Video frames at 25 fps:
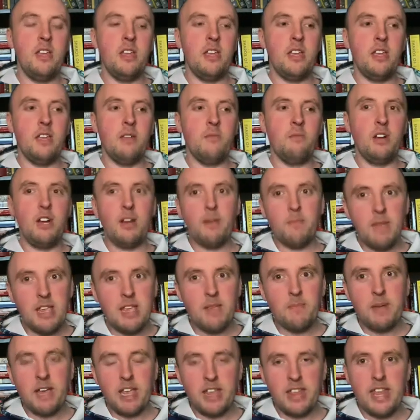And what I
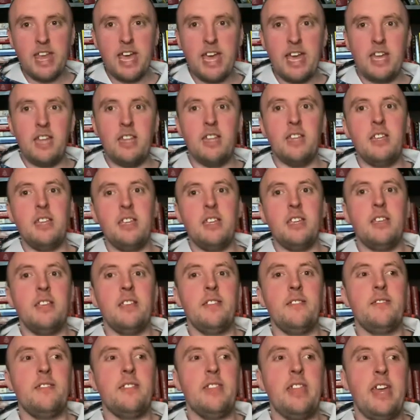mean by that
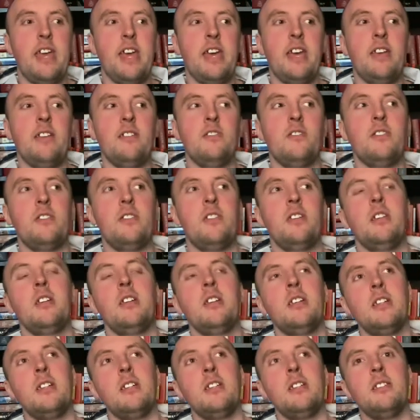is that
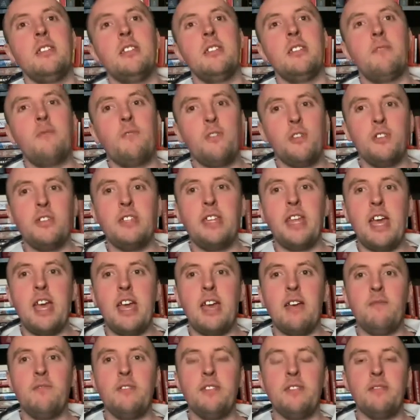the first
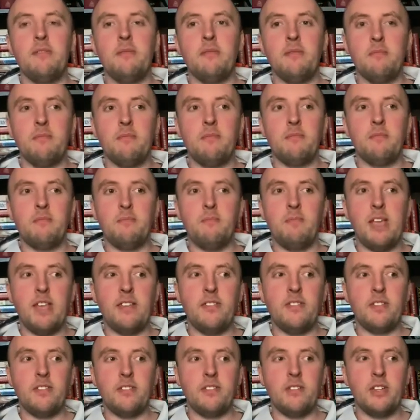half is
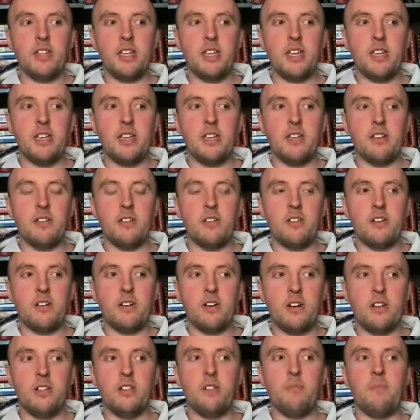basically
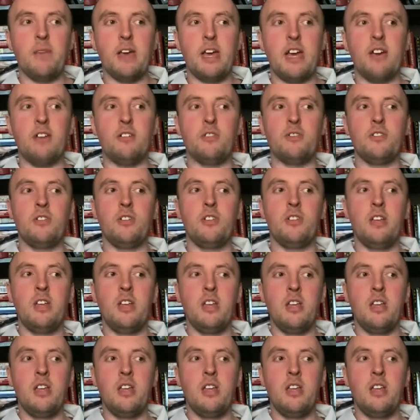all about